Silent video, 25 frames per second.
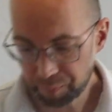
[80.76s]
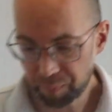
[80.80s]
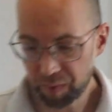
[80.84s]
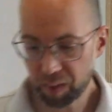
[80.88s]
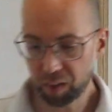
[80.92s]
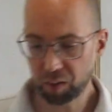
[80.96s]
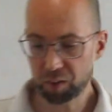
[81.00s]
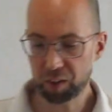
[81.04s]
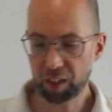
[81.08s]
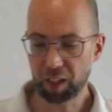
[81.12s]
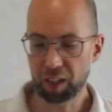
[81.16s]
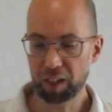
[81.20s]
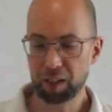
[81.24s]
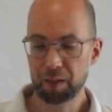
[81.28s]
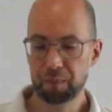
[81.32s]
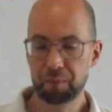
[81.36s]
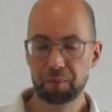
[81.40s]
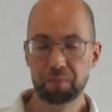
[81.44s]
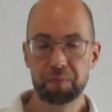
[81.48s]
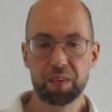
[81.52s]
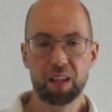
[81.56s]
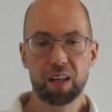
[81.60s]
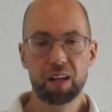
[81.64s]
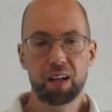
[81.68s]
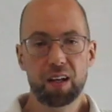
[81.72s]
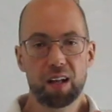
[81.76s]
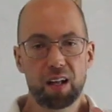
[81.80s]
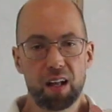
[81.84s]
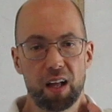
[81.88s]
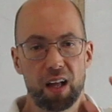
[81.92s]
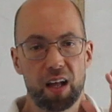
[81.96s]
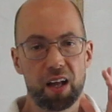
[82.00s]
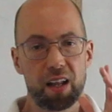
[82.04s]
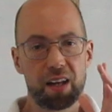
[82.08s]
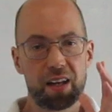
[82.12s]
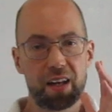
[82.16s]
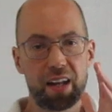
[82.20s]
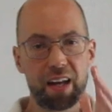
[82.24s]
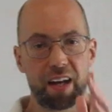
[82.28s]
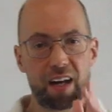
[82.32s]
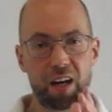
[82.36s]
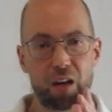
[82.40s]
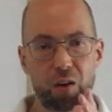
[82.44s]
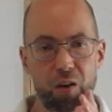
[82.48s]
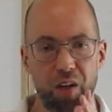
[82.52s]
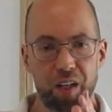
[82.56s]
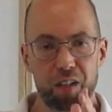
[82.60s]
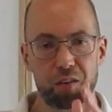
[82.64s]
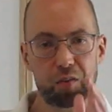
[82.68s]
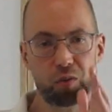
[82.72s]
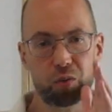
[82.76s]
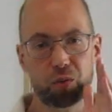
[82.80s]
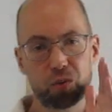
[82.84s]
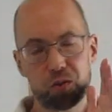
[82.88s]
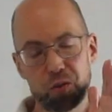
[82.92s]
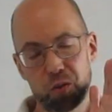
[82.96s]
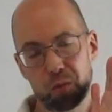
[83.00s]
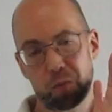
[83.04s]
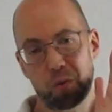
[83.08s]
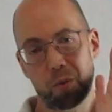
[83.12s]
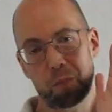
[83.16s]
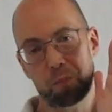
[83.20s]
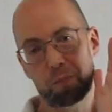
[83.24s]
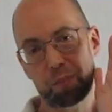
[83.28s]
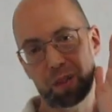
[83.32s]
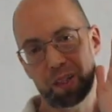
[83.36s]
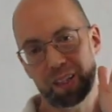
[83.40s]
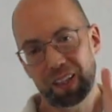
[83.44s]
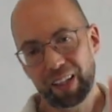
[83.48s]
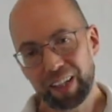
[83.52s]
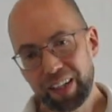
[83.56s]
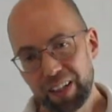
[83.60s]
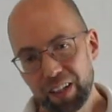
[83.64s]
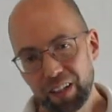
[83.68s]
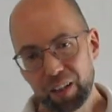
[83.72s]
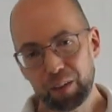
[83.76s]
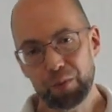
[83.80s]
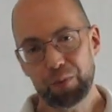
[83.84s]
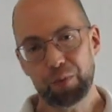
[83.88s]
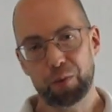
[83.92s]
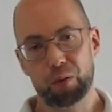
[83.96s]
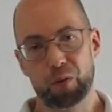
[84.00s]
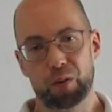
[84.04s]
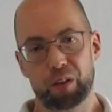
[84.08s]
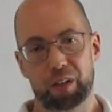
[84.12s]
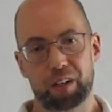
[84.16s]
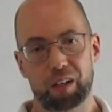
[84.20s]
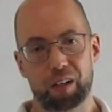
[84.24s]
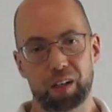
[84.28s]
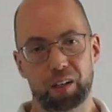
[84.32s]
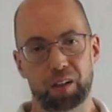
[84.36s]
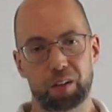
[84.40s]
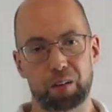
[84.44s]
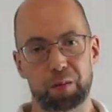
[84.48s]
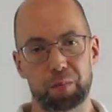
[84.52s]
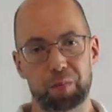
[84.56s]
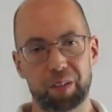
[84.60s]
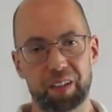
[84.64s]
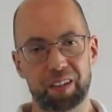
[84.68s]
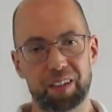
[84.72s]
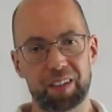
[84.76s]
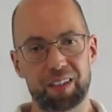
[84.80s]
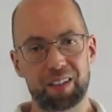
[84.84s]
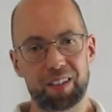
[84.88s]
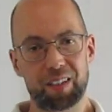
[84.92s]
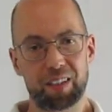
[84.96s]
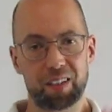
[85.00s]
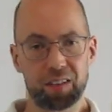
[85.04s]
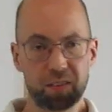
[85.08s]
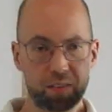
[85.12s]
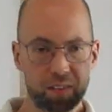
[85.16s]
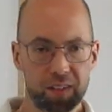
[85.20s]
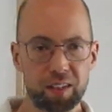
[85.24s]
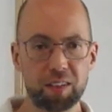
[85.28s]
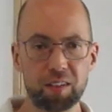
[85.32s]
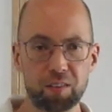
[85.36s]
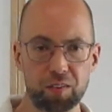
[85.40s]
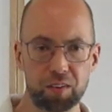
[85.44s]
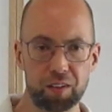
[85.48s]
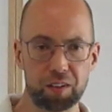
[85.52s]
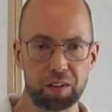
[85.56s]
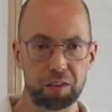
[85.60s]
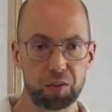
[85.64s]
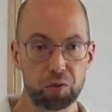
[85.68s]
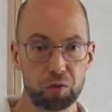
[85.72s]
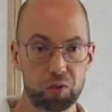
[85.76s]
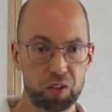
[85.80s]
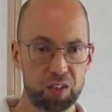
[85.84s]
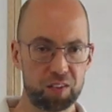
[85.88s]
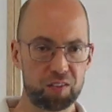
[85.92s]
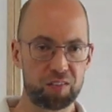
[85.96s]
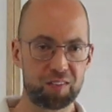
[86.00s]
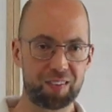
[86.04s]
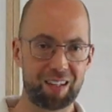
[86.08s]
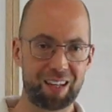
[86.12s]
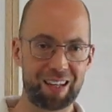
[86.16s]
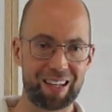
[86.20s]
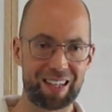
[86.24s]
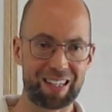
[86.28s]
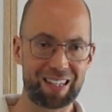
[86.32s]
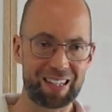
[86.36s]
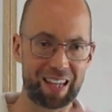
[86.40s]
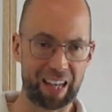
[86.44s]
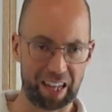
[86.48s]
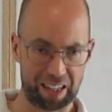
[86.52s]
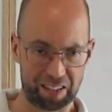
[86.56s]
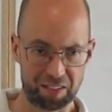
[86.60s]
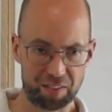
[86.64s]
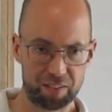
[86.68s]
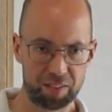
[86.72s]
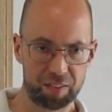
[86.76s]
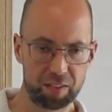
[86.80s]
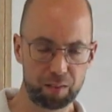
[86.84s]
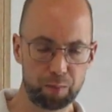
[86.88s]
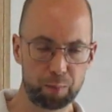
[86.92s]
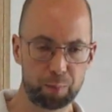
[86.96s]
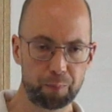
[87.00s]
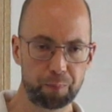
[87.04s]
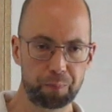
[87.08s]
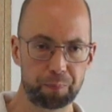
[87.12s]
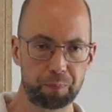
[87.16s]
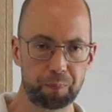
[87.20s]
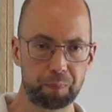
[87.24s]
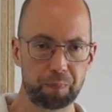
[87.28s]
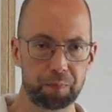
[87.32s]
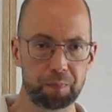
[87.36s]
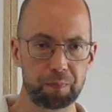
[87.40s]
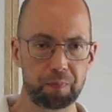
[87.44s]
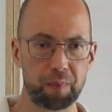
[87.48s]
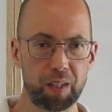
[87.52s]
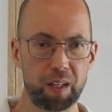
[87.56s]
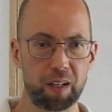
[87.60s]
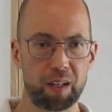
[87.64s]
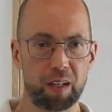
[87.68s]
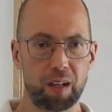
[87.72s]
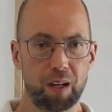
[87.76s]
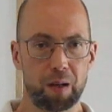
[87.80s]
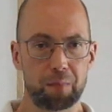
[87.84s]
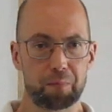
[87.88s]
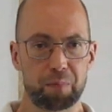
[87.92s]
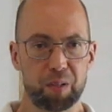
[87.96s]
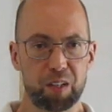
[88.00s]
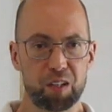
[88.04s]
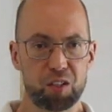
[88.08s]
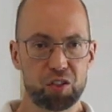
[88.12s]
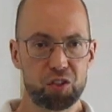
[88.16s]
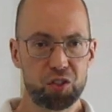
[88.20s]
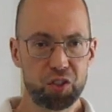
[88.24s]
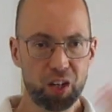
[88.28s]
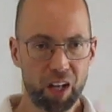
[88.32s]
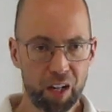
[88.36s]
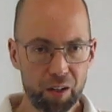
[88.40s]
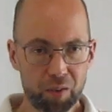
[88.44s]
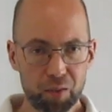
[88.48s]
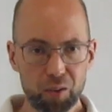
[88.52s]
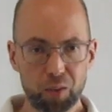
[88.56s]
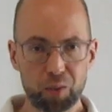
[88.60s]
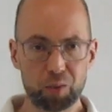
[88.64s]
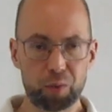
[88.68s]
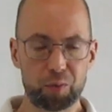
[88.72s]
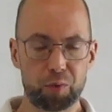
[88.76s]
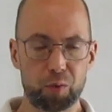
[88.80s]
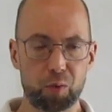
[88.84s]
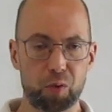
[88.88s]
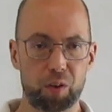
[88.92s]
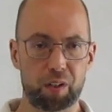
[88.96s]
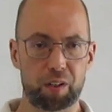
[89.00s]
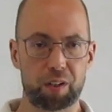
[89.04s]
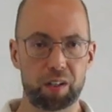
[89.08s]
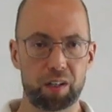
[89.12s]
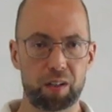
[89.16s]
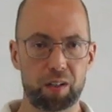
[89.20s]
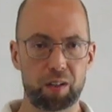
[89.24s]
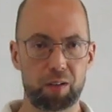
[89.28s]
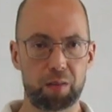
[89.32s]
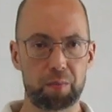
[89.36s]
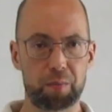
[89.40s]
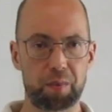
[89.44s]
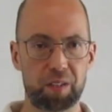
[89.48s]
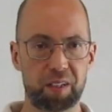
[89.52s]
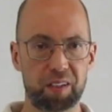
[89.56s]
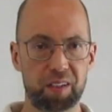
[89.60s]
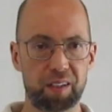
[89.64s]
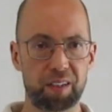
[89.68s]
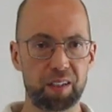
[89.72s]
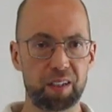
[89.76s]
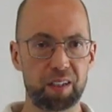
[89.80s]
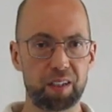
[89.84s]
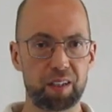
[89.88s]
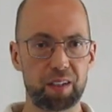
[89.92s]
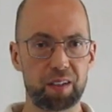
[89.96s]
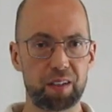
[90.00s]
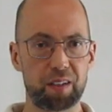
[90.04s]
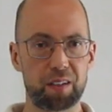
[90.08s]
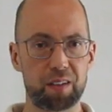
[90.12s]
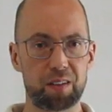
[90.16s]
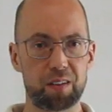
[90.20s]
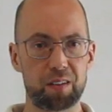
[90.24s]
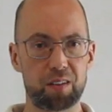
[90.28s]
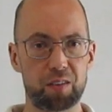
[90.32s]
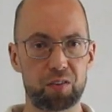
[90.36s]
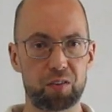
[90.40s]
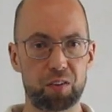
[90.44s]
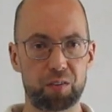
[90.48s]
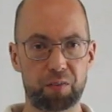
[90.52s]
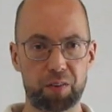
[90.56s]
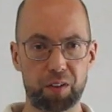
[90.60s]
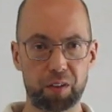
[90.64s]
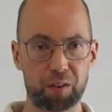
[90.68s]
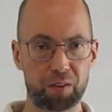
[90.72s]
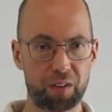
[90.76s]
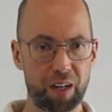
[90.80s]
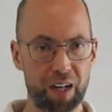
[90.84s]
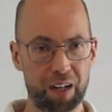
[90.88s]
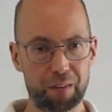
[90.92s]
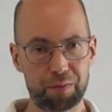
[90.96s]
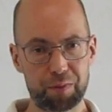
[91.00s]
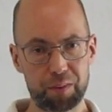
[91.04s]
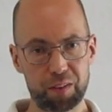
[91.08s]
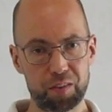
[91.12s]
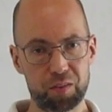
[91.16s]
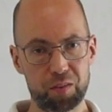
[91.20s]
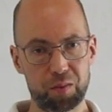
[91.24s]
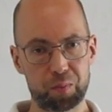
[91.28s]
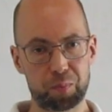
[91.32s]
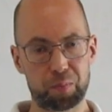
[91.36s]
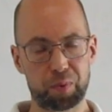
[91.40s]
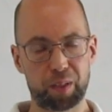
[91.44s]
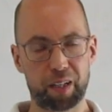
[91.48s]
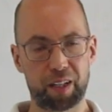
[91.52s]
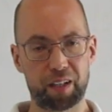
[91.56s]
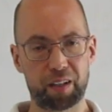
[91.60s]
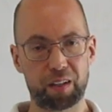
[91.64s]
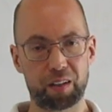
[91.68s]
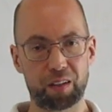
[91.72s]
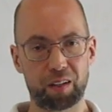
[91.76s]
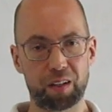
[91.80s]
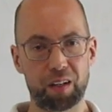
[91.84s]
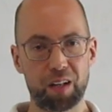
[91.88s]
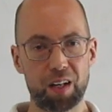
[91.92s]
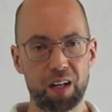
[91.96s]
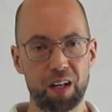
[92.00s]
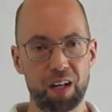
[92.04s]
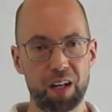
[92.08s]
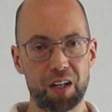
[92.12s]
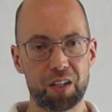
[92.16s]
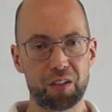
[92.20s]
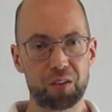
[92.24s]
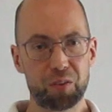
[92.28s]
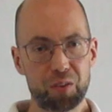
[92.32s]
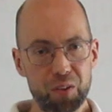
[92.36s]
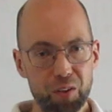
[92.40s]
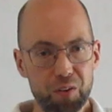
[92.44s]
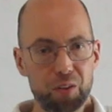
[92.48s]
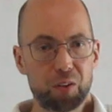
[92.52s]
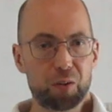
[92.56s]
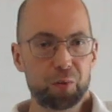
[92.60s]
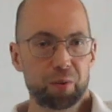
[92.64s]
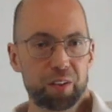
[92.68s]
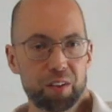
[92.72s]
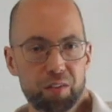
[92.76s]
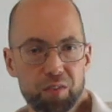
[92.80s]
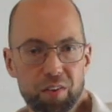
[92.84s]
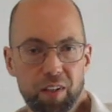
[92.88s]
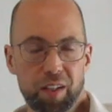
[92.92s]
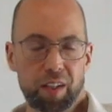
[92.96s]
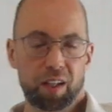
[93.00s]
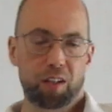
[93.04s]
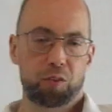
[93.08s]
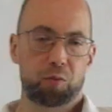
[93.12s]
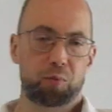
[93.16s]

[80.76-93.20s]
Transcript: Okay. Now, I told you planar four-colorability is easy. You just say yes. But general four-colorability, so if the graph isn't planar, you don't always say yes.